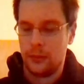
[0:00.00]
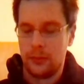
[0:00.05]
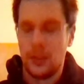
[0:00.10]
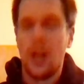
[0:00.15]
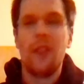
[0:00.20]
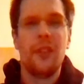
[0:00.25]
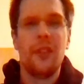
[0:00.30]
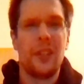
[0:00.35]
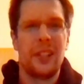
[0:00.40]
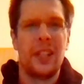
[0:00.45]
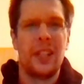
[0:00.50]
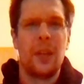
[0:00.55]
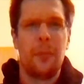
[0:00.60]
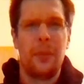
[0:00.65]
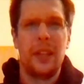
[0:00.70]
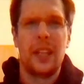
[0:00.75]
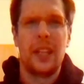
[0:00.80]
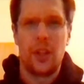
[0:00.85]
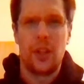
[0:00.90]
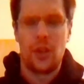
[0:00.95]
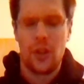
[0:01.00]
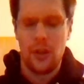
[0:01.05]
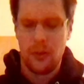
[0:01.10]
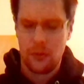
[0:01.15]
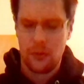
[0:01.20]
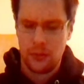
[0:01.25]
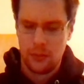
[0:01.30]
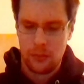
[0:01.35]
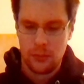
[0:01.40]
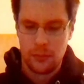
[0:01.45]
Obviously not a big issue,
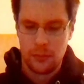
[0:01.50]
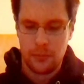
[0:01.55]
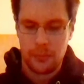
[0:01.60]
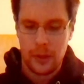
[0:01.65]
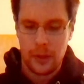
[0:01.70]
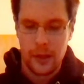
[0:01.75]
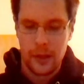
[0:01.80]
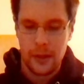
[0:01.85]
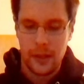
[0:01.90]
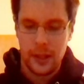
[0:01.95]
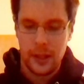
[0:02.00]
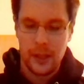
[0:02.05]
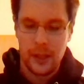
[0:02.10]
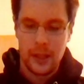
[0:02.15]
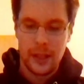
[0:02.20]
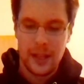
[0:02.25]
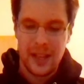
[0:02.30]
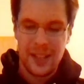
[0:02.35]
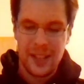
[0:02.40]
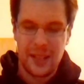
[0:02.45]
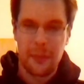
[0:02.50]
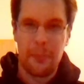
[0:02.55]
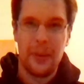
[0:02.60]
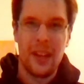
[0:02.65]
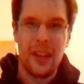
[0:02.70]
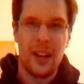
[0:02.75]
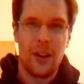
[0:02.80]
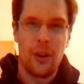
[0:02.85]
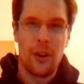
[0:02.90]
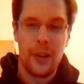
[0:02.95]
but it is a bit
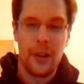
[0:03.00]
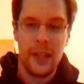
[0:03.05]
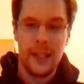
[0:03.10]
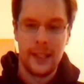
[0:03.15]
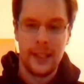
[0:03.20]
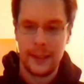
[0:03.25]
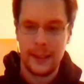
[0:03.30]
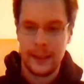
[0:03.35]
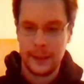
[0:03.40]
annoying.